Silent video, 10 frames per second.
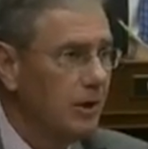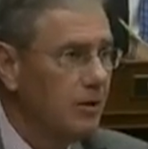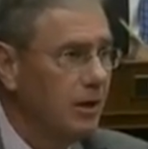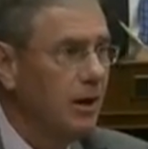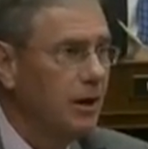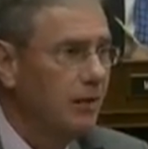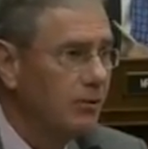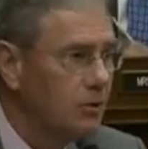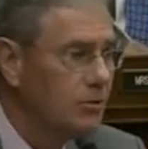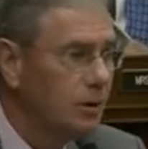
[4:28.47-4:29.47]
You can't have
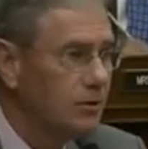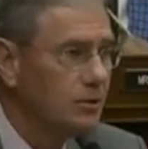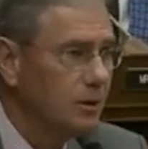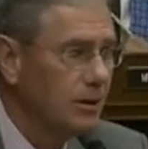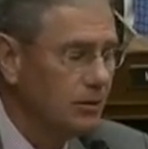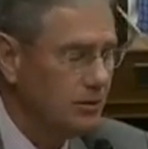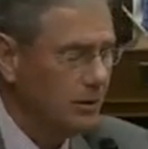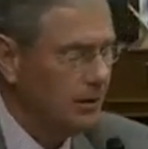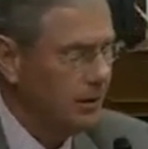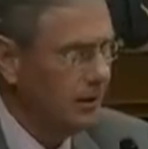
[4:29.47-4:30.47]
two sets of standards,
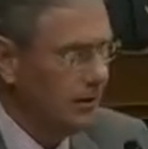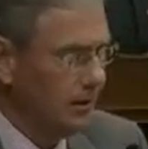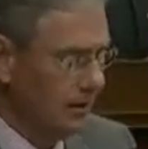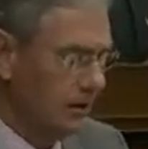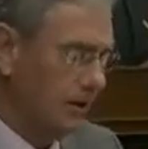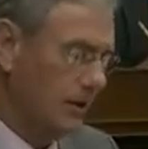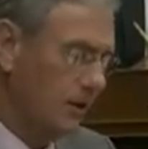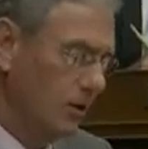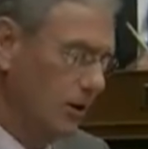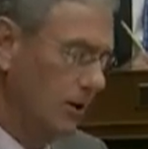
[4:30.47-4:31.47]
and
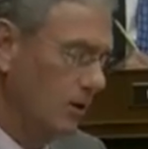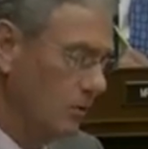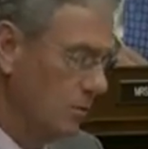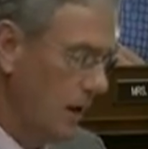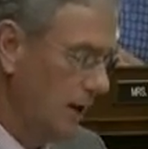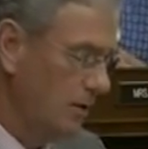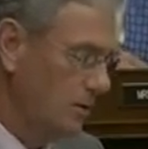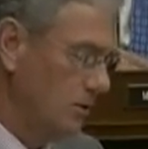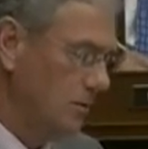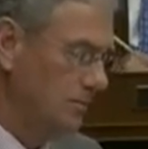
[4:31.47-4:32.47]
it goes back
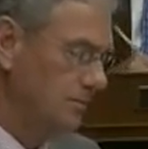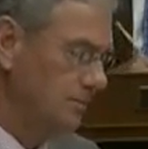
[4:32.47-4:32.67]
to,